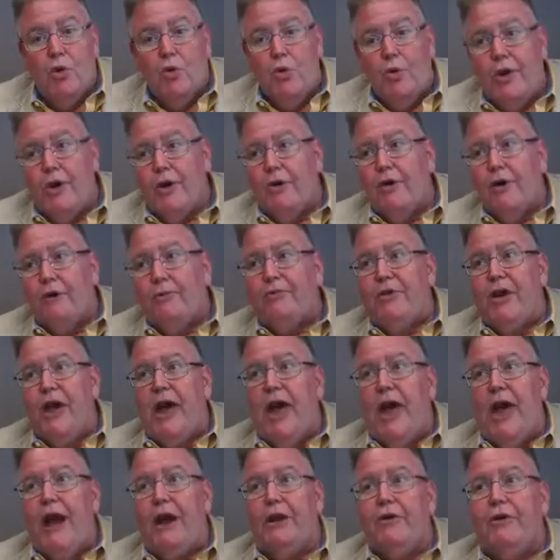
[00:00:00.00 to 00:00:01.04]
We go up to
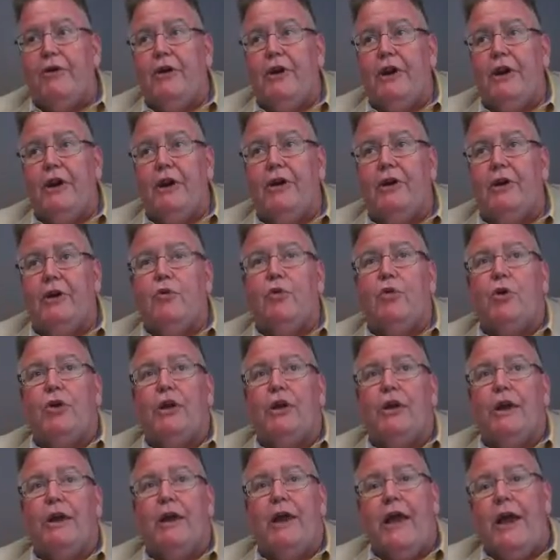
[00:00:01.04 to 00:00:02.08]
Akron. They
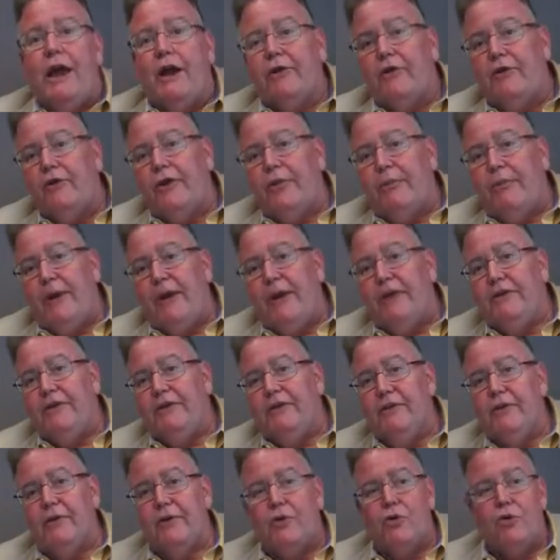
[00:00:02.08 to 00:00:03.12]
working in Akron. They're paying
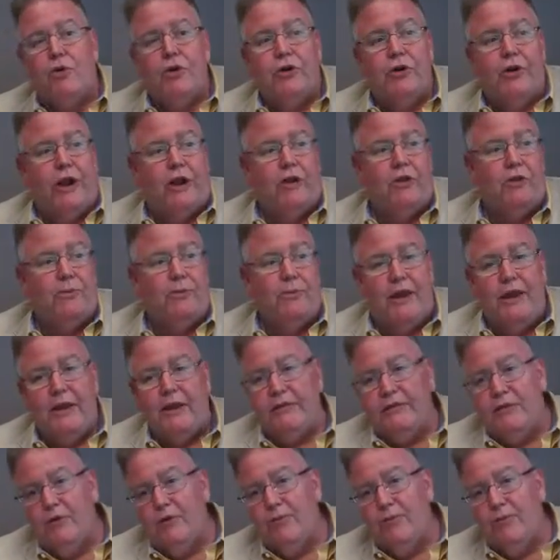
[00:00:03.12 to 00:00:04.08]
2.25. Now they're paying